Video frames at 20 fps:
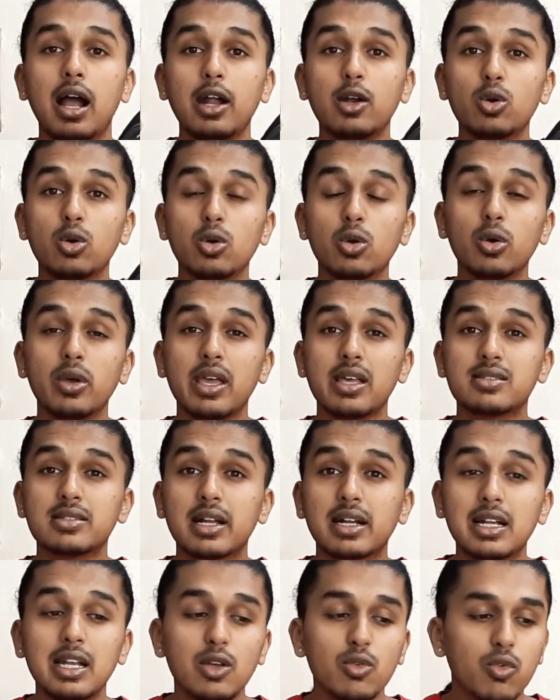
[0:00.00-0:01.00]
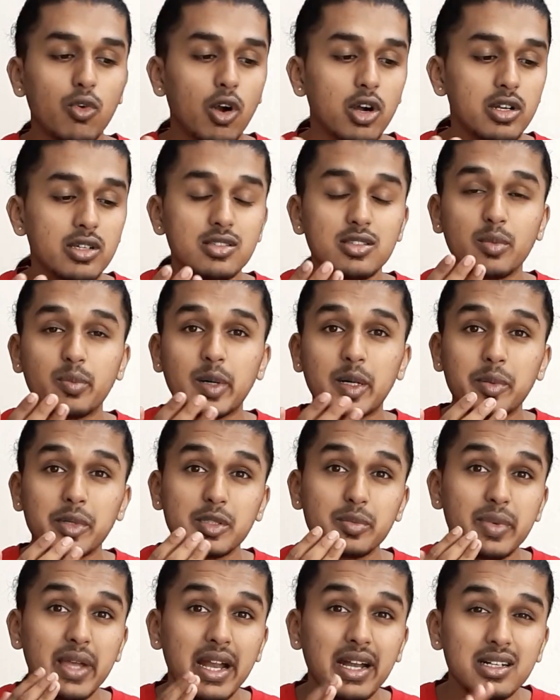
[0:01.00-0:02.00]
I don't know exactly what is the purpose
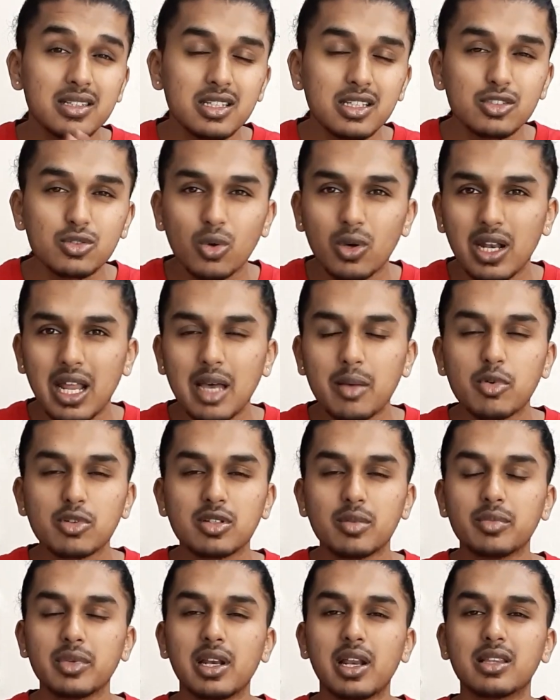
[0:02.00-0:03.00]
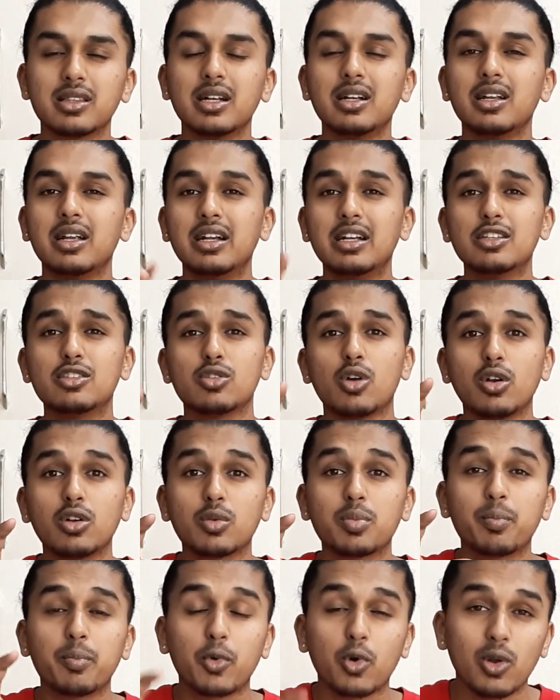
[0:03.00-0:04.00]
behind this collab or something like that. It is not
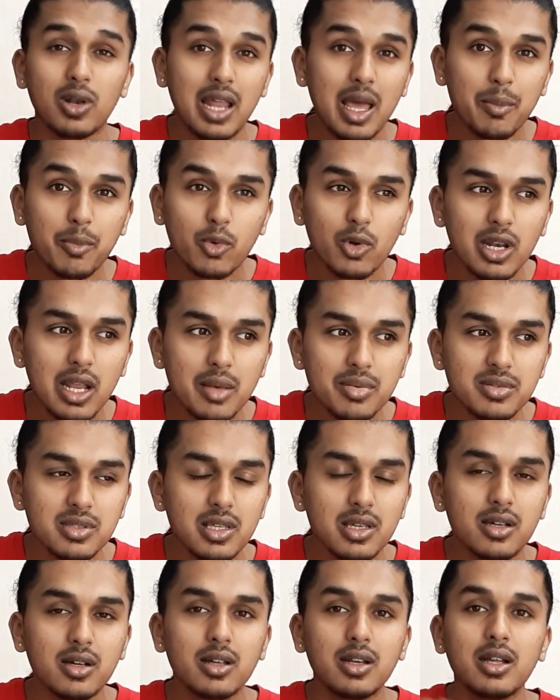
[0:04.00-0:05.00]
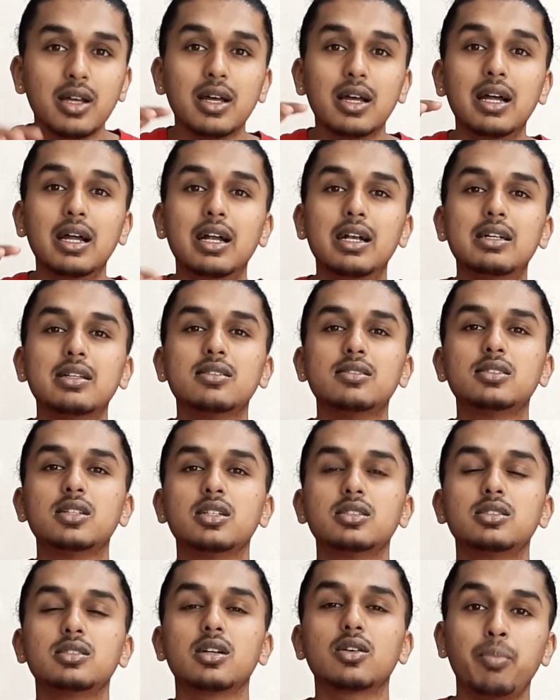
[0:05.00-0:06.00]
a collab collab sneaker. It is
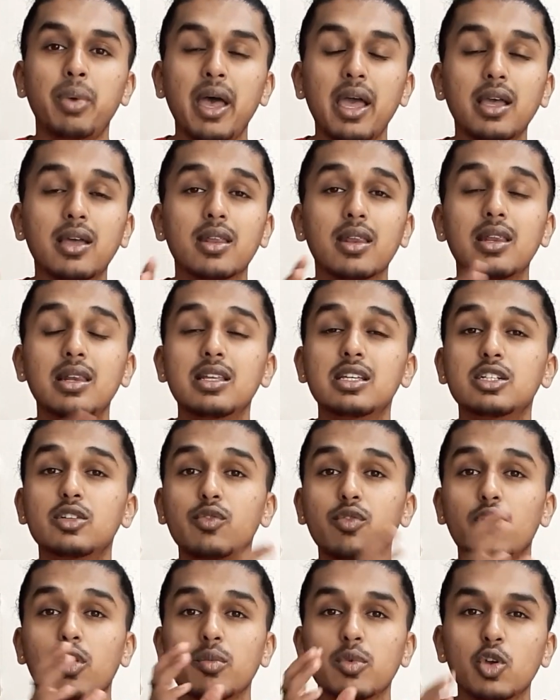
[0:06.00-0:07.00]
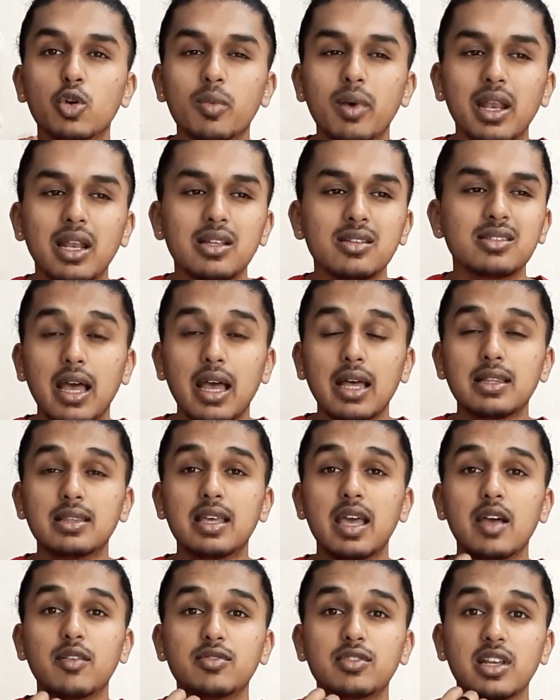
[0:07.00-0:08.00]
just a pack released from New Balance and they
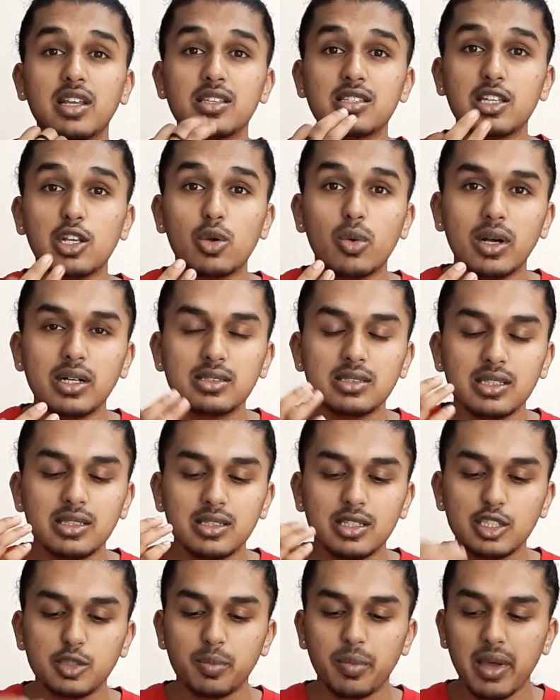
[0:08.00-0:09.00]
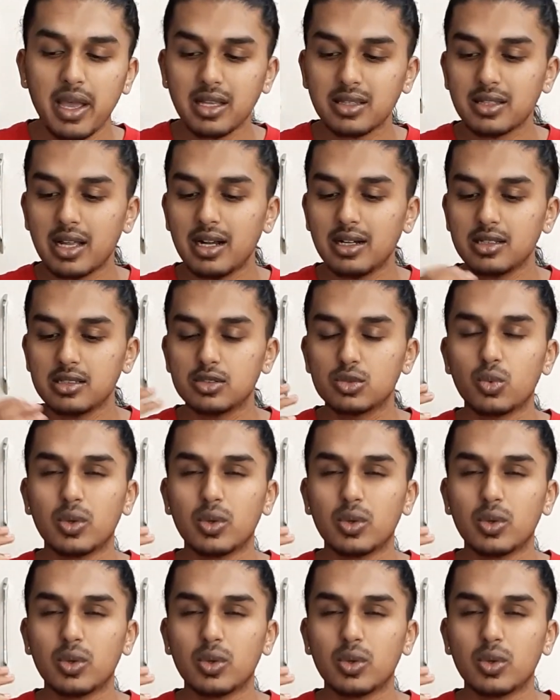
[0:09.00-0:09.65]
have three silhouettes in this pack. That is